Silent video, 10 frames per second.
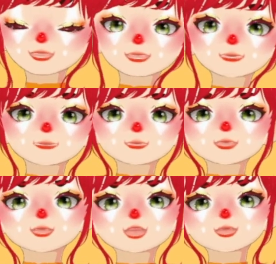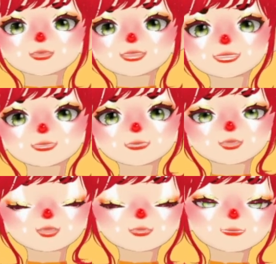is free food
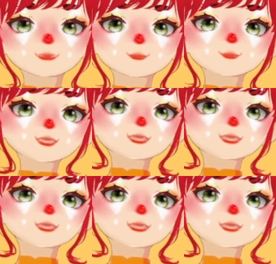pantries, if